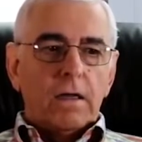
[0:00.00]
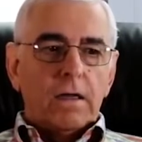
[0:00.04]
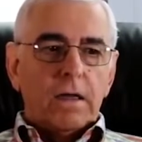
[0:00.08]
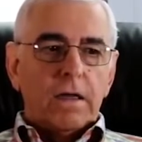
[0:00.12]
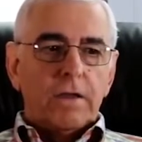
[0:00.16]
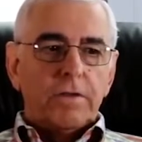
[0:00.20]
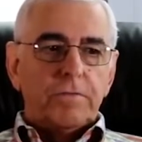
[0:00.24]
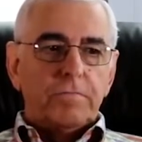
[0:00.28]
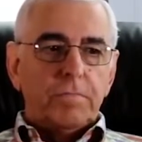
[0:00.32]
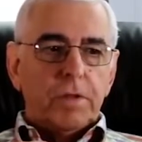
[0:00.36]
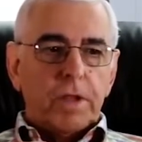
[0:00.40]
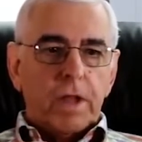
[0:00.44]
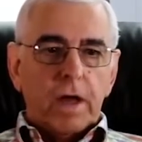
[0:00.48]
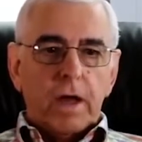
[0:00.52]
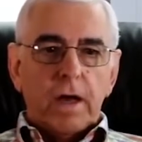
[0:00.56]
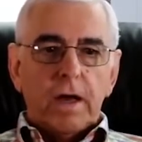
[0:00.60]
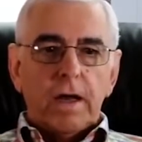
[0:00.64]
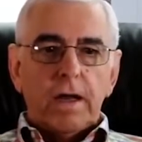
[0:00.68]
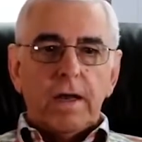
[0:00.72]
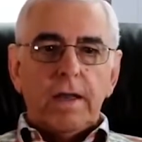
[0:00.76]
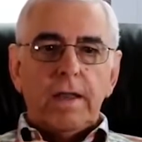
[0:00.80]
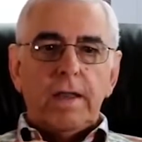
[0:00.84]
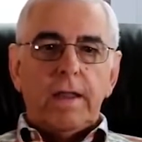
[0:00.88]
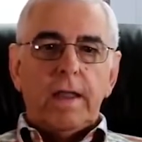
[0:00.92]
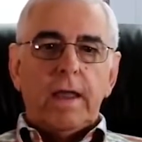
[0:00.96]
his
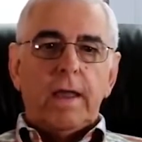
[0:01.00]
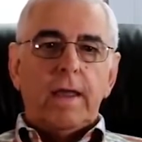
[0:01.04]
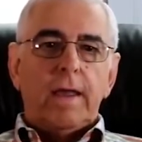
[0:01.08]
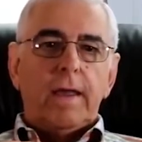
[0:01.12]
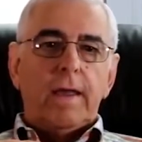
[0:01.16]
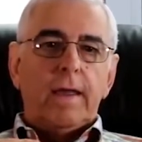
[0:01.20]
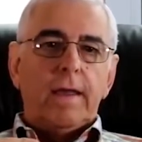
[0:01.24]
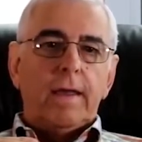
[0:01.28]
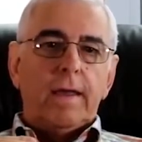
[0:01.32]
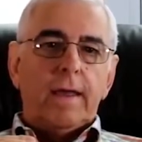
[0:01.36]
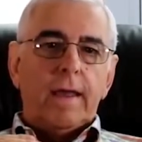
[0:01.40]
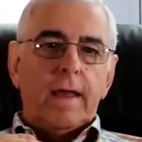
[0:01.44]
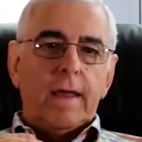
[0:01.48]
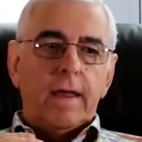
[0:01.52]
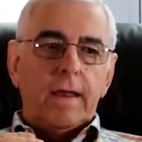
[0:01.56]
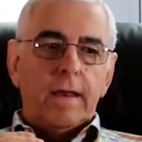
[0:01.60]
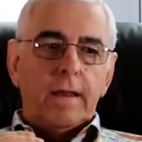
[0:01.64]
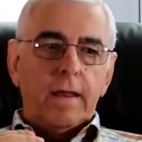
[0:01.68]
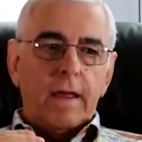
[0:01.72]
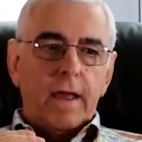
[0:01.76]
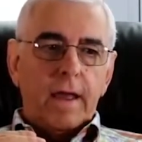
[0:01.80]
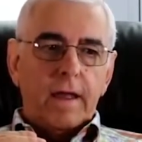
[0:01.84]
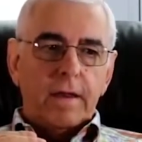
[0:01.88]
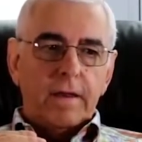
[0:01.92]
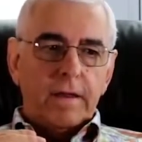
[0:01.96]
blood
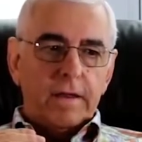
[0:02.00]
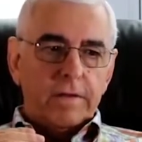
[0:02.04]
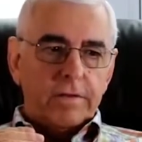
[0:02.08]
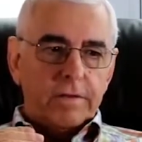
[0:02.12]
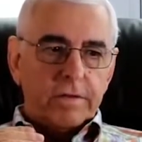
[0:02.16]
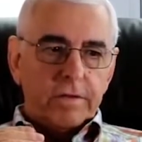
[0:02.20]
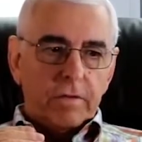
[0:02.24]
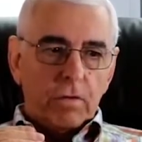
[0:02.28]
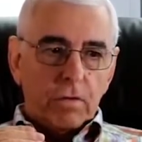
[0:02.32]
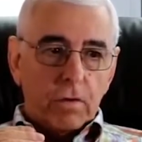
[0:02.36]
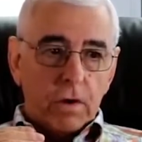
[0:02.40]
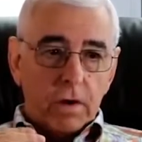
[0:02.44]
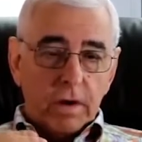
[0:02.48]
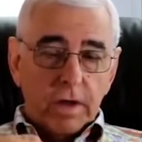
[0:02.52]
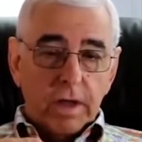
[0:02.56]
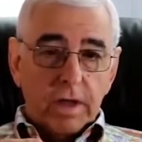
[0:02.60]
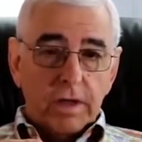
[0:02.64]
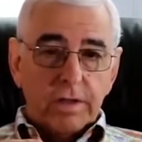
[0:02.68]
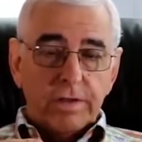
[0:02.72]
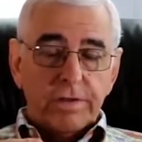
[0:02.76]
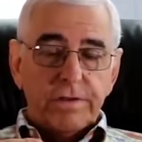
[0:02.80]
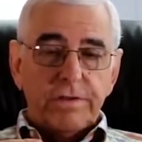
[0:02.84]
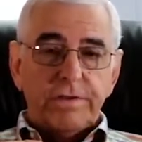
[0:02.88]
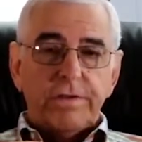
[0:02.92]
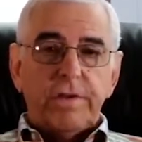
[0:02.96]
and its
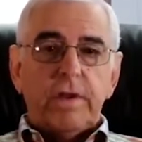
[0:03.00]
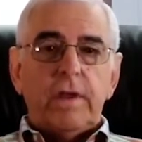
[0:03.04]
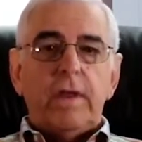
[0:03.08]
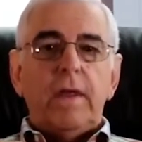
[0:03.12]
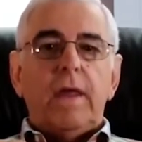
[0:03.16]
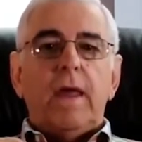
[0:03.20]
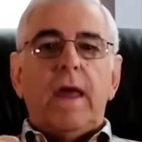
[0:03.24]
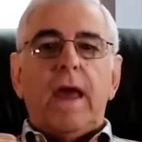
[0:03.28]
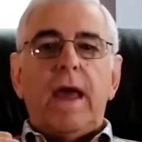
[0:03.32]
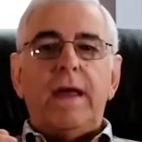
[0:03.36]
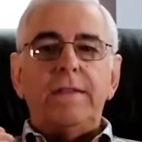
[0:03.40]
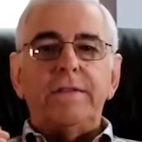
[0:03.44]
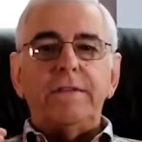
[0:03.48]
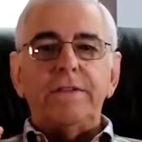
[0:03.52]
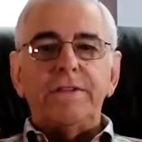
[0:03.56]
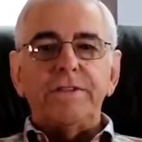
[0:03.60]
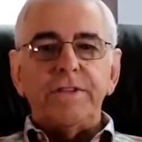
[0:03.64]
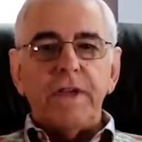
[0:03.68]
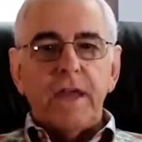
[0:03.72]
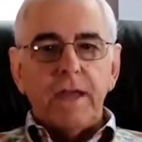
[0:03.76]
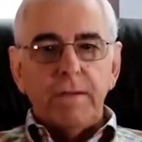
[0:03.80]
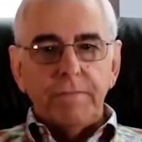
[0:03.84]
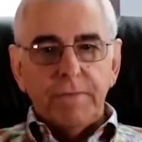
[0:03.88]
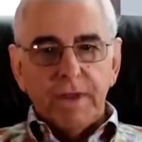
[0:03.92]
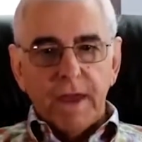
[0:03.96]
organs. At the
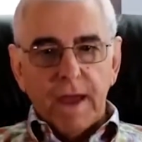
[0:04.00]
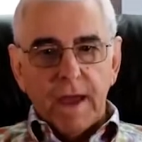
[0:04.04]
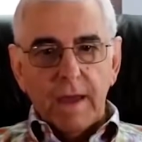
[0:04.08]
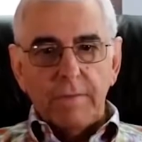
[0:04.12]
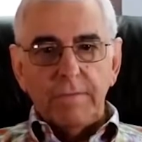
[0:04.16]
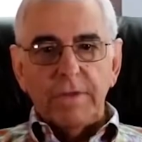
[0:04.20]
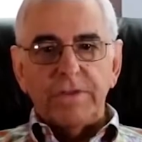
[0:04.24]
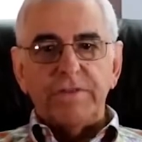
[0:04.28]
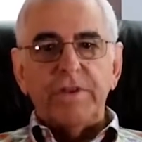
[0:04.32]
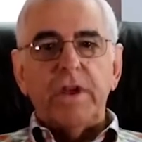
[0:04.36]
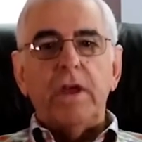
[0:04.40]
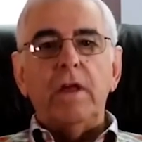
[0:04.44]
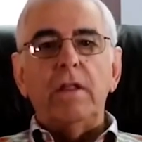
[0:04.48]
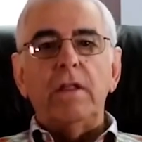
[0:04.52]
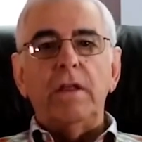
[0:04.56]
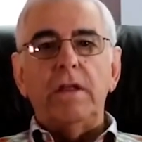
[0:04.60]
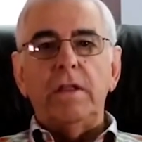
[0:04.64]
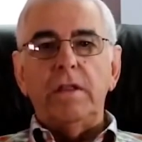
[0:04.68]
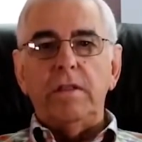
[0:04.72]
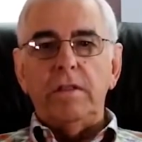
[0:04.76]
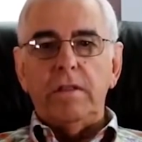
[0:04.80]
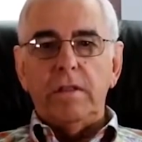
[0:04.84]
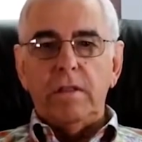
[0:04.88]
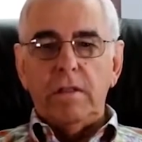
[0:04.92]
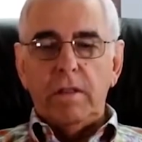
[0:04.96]
same time, it's
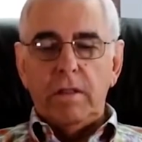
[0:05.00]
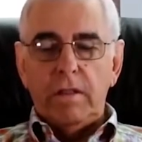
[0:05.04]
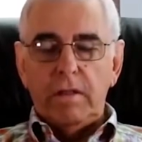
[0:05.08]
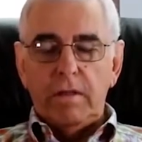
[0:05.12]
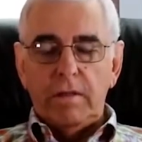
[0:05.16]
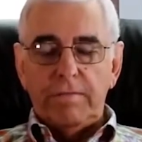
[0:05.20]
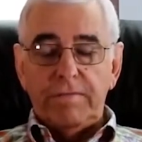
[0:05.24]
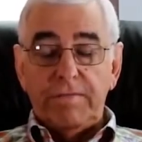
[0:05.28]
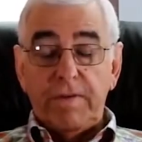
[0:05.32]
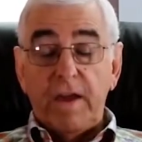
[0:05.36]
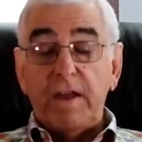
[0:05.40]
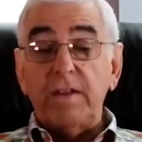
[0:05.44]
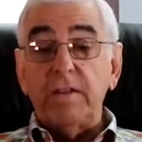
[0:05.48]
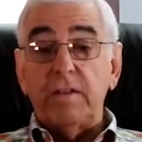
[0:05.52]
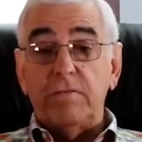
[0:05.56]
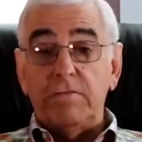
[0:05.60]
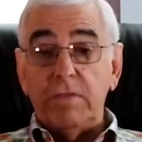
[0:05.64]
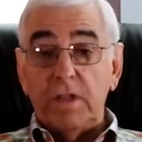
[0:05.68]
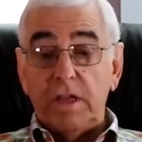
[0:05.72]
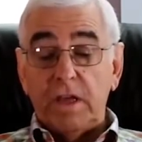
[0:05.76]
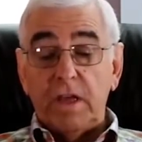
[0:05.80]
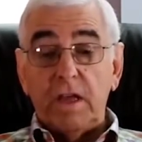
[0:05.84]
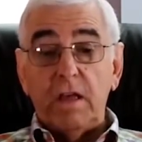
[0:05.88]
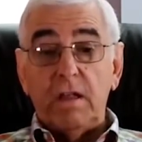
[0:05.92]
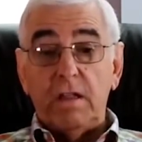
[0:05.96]

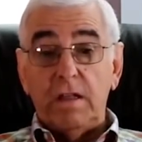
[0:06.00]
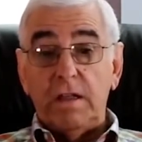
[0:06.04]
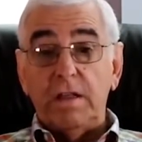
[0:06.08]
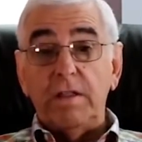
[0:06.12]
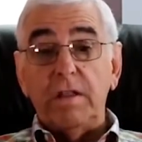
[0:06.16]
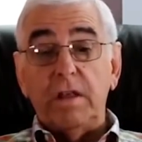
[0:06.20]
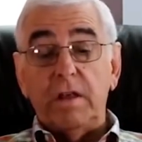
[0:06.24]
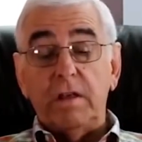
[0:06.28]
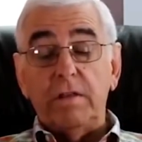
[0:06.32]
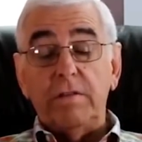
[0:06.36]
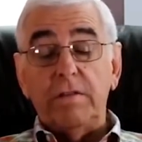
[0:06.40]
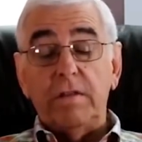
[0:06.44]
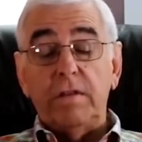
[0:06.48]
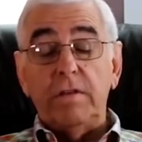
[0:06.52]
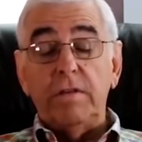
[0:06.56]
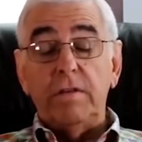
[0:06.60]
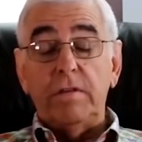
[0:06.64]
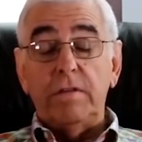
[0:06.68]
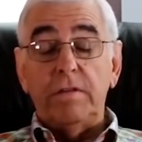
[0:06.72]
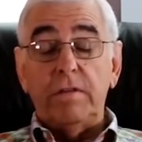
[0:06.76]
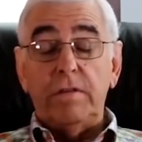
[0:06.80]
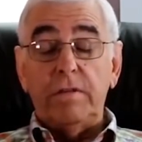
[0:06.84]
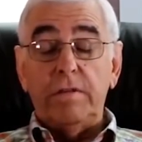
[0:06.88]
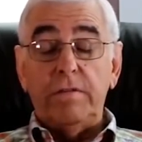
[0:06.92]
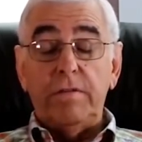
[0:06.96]
effectively killing
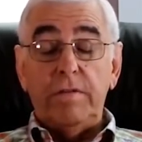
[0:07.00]
the